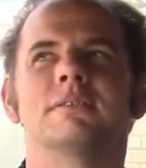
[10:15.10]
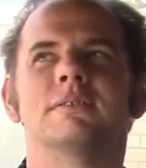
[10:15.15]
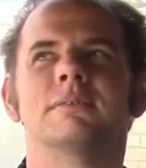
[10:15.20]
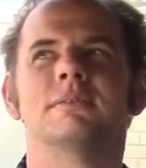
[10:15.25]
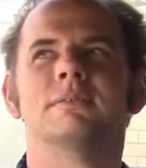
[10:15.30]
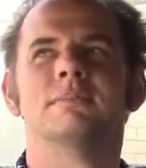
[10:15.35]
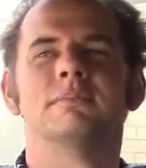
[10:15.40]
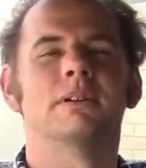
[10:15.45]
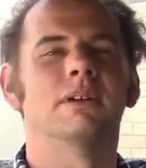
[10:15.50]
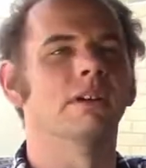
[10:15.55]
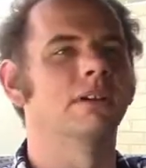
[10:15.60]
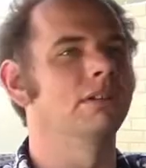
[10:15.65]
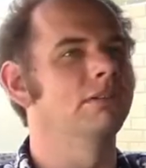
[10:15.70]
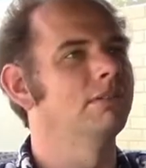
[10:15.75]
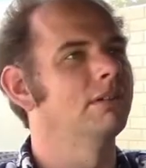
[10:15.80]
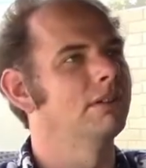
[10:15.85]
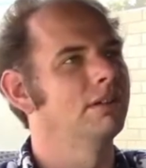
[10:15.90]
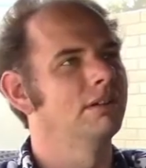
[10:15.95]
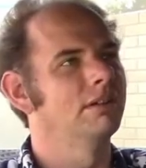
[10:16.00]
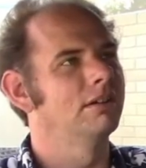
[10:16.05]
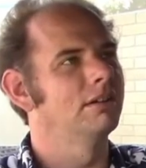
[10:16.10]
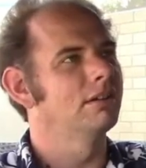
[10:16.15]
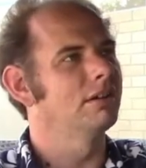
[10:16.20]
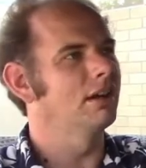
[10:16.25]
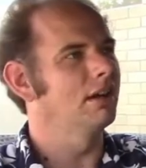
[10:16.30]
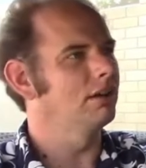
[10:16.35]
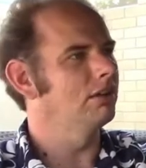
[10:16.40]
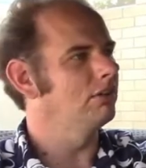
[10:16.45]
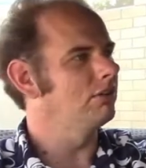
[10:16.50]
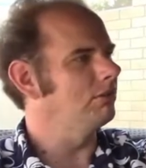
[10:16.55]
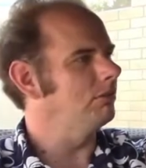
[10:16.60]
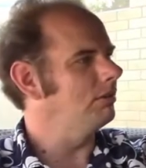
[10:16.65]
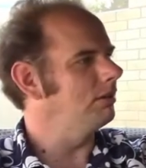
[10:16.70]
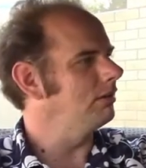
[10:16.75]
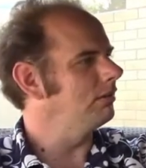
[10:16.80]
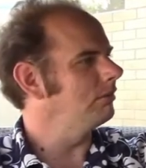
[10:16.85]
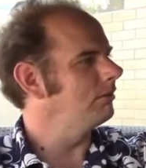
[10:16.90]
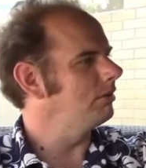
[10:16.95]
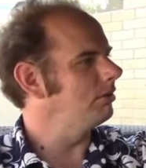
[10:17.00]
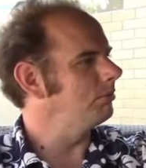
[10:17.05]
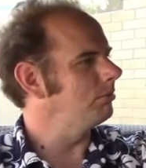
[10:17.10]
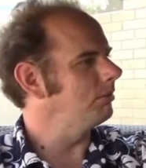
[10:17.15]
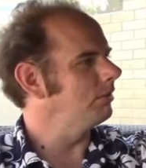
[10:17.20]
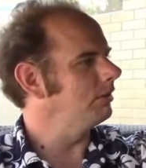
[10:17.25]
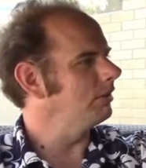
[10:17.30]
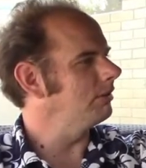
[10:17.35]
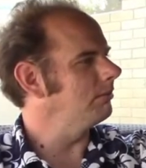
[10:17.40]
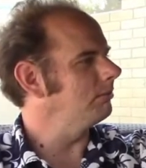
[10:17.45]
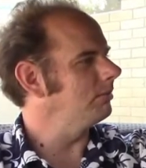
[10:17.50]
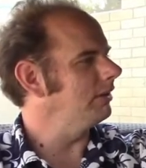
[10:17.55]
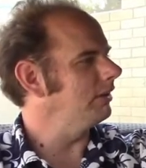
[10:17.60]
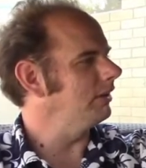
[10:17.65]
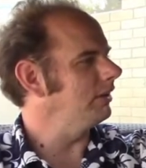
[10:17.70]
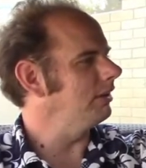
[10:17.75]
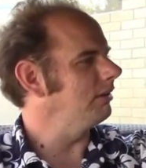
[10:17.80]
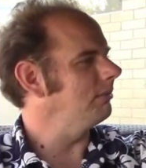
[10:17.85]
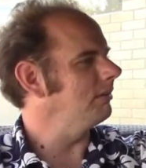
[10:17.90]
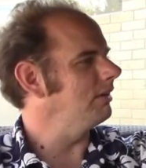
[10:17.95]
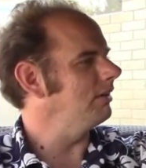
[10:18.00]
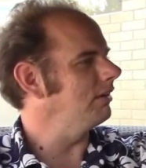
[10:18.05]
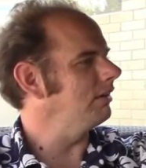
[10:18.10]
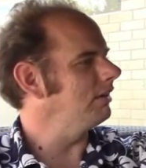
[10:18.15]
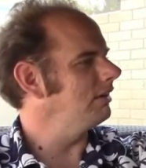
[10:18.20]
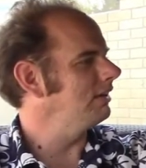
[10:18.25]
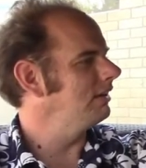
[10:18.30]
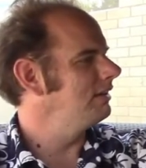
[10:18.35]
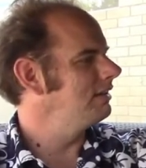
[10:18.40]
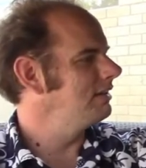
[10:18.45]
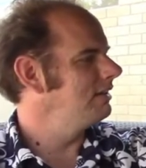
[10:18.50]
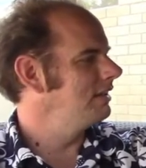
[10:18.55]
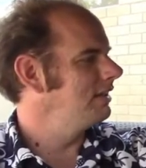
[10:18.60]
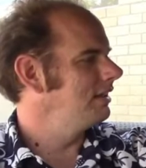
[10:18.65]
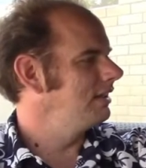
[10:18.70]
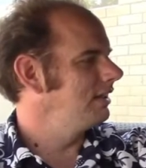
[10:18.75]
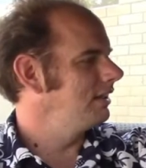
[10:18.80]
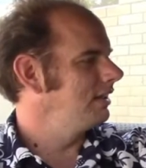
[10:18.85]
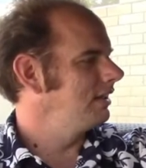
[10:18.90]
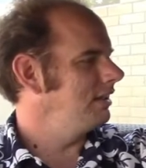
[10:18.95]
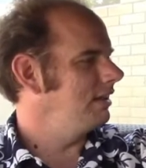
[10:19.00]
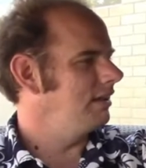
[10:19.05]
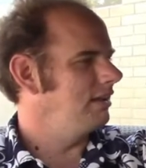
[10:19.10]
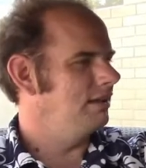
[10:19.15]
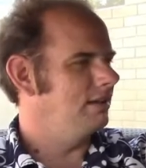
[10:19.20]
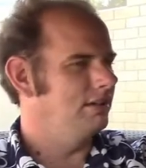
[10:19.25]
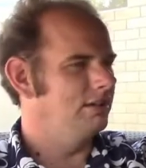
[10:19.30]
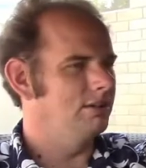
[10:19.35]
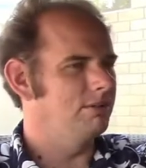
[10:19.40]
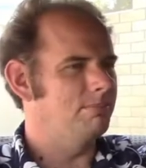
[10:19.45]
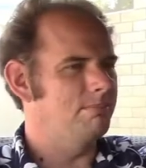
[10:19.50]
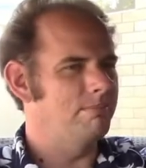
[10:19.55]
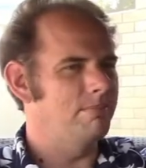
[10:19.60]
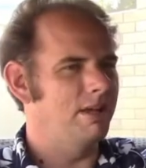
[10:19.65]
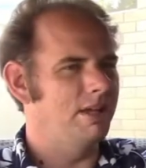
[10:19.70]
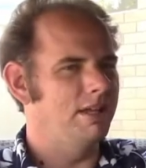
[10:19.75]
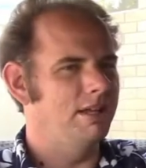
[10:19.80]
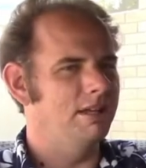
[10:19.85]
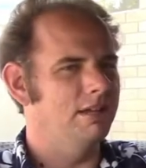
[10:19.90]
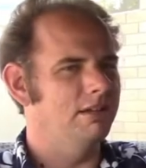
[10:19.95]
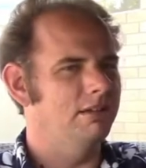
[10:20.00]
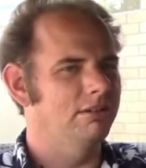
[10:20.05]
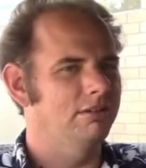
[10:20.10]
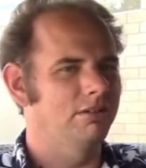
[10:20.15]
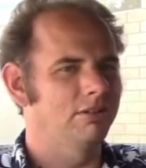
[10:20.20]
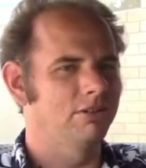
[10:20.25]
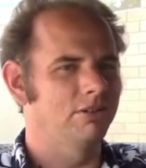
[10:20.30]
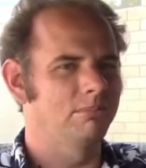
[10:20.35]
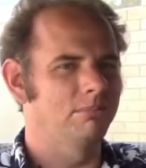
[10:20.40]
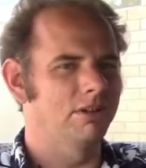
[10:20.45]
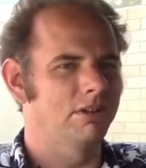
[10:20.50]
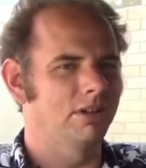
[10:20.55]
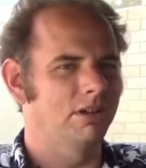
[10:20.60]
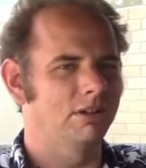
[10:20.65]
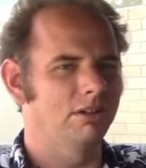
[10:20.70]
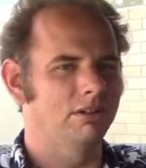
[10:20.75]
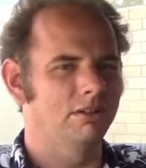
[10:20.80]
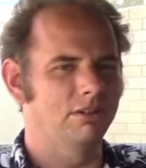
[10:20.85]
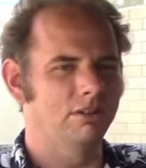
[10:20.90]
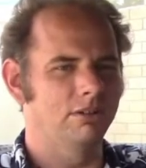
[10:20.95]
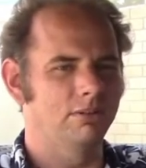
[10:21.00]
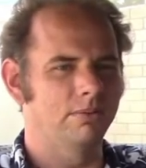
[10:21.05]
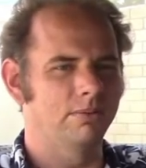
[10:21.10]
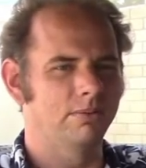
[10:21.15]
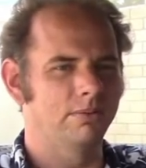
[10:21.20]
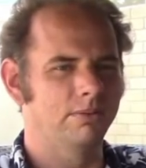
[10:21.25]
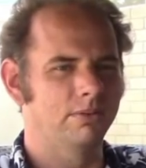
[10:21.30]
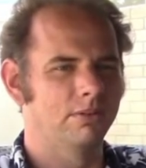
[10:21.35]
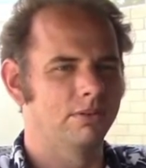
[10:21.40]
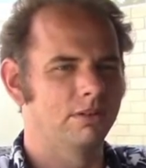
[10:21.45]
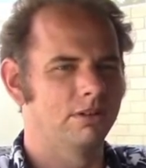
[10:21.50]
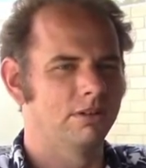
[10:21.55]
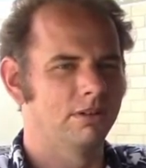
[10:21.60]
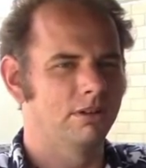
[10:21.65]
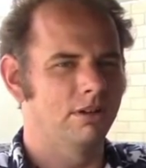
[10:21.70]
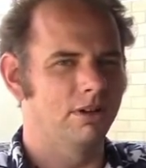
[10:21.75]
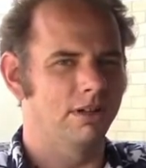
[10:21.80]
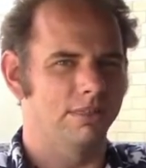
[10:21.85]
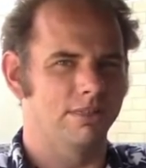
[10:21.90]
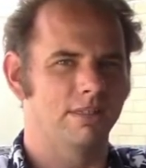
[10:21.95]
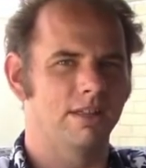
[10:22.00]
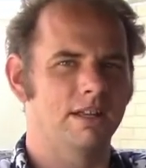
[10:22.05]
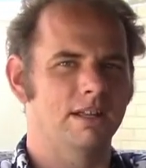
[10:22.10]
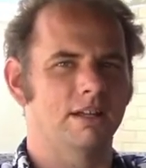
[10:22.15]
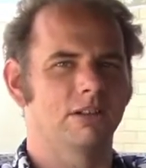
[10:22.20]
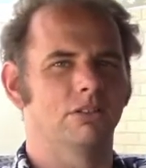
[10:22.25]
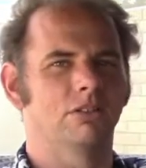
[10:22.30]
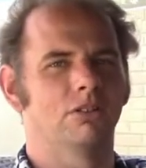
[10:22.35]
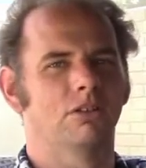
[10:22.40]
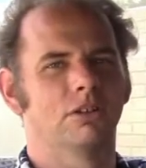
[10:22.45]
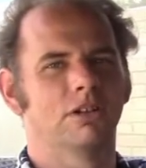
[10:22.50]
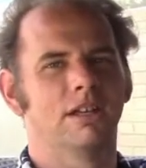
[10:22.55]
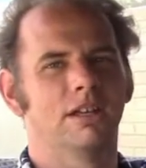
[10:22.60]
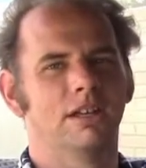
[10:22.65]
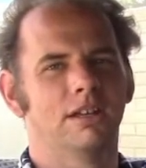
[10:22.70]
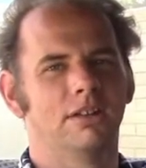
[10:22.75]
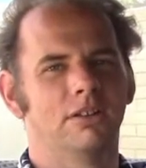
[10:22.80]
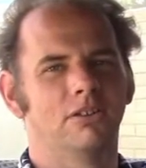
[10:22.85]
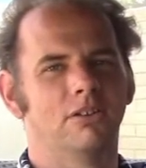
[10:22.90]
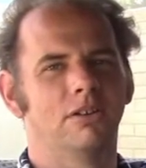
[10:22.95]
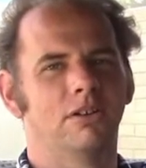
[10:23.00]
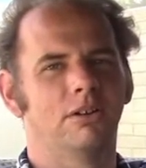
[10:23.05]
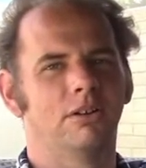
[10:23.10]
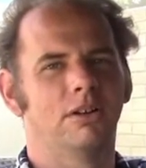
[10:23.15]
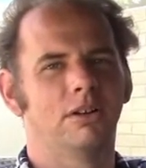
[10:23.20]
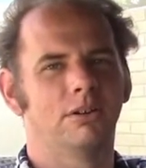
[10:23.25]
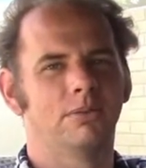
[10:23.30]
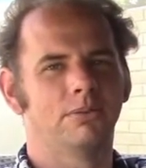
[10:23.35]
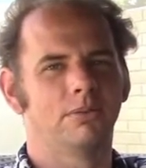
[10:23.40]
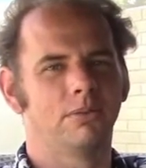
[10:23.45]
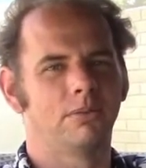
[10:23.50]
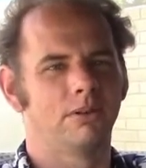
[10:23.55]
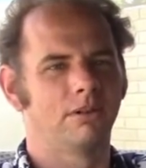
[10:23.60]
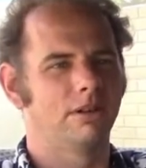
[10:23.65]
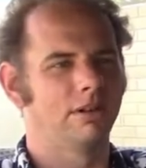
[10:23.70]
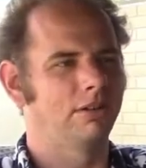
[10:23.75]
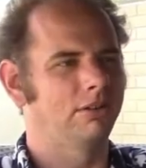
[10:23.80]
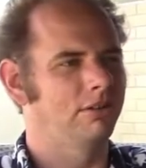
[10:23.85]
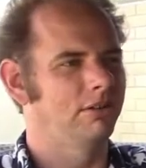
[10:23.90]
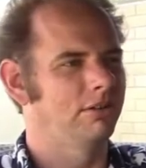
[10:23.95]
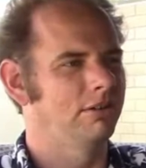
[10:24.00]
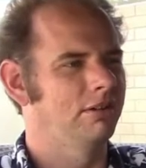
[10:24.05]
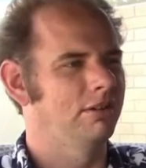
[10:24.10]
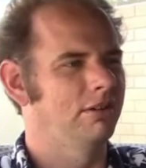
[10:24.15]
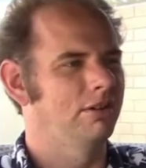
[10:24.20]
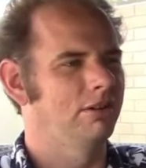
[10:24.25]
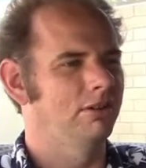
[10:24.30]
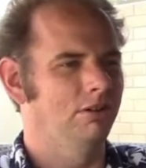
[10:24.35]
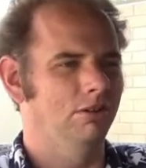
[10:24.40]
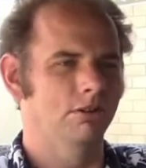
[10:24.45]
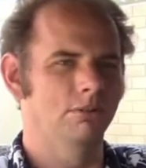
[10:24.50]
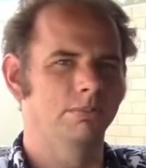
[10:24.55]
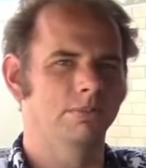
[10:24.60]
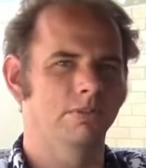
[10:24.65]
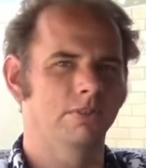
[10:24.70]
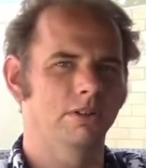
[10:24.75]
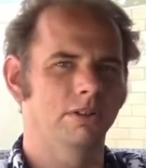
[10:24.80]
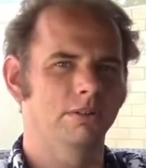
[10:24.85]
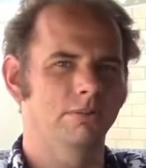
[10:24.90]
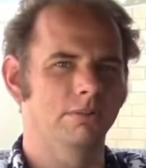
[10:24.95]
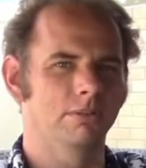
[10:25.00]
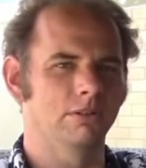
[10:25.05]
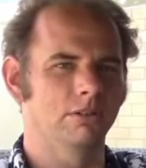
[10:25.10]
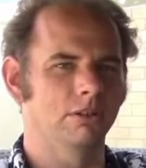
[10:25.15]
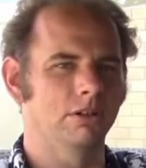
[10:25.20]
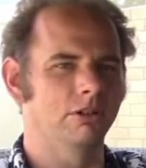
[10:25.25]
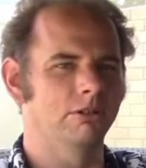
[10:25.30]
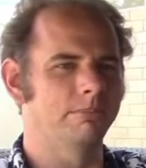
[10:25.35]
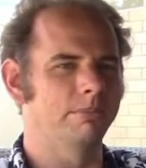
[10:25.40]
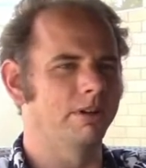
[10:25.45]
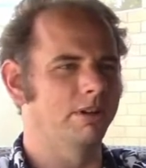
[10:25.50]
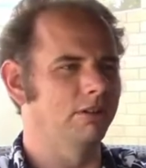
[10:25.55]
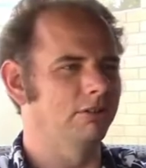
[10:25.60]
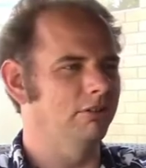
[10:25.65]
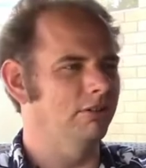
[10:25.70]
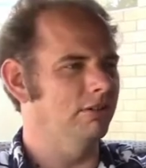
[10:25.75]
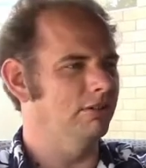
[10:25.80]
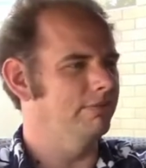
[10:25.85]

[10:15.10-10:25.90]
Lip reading: but gotta do it, no point complaining about it, and make some kind of authentic looking interior for it, hopefully for a low budget.